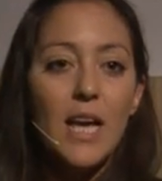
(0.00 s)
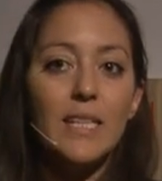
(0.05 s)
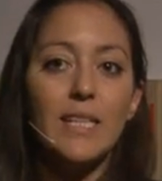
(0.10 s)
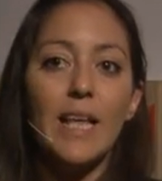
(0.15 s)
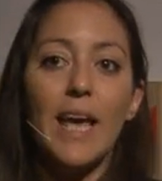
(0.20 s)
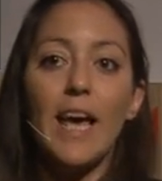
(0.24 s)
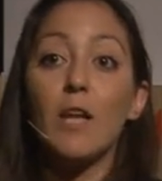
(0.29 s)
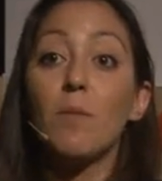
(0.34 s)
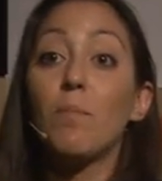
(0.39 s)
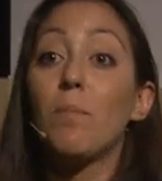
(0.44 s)

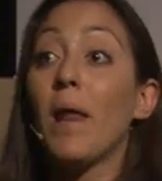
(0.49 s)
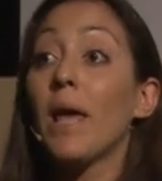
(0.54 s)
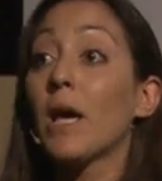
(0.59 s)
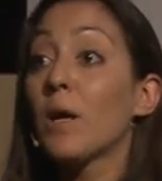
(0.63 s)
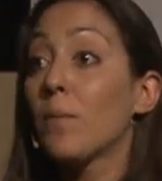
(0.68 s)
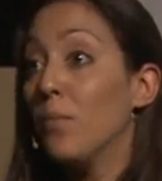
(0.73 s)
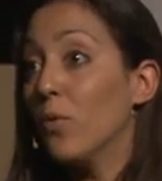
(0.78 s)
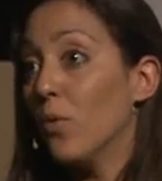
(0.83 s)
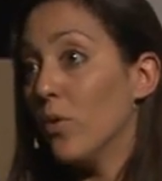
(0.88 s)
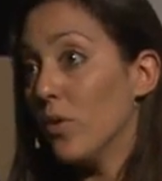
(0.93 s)
They had
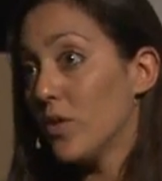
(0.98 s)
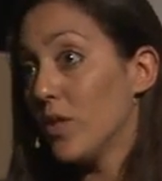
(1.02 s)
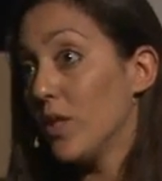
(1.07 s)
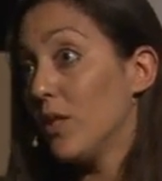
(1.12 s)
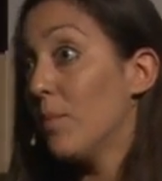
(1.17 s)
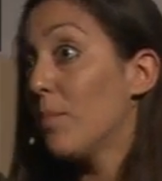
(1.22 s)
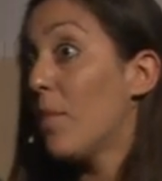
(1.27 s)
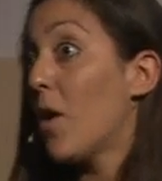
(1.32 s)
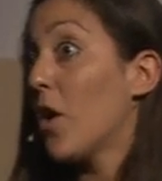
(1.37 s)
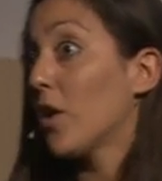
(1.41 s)
blackboards
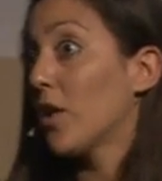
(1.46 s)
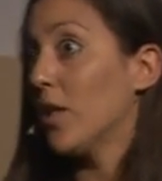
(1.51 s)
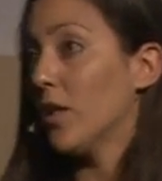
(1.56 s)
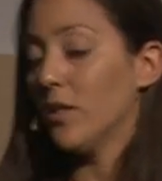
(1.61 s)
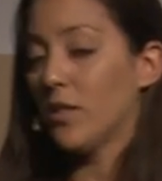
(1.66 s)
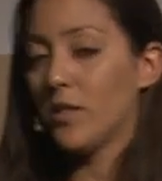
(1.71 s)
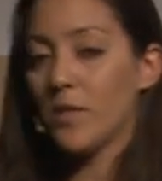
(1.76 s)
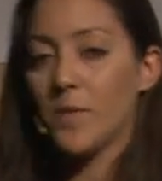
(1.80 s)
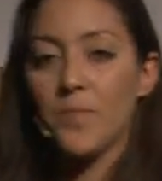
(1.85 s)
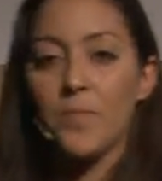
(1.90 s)
in the
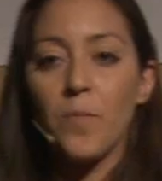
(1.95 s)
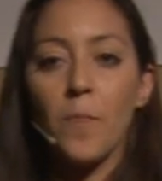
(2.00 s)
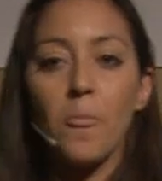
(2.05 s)
markets.